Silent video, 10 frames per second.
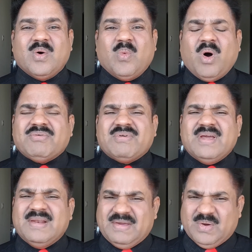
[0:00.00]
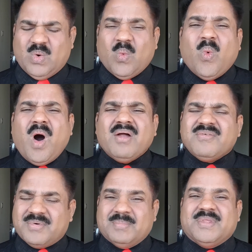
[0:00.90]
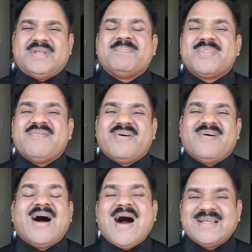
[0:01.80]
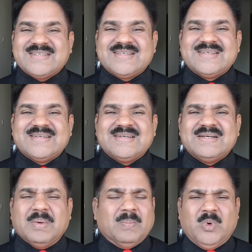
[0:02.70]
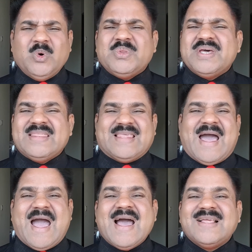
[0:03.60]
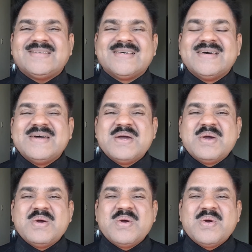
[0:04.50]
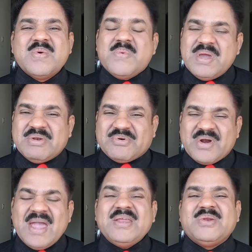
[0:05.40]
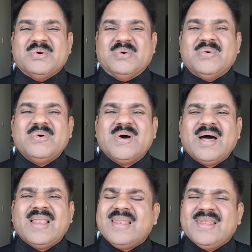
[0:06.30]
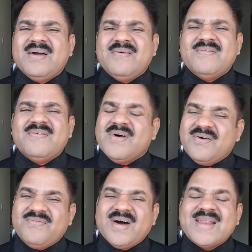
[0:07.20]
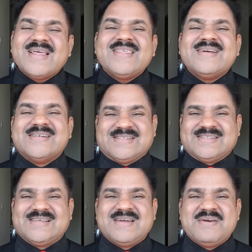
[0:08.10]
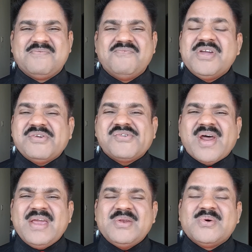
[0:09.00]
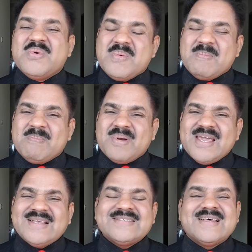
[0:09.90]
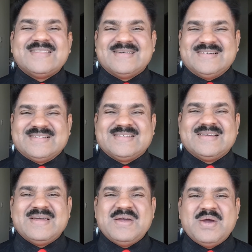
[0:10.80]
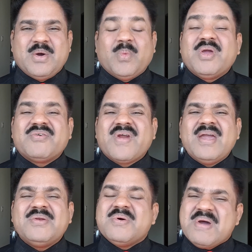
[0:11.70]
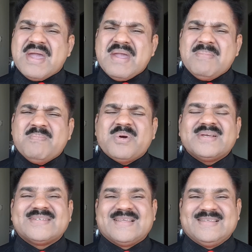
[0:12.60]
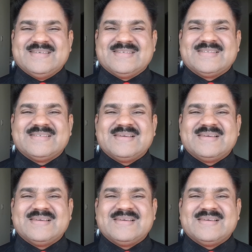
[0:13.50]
what really want from the depth of our heart. More than that, we try to live for others. We try to please others. We try to impress others.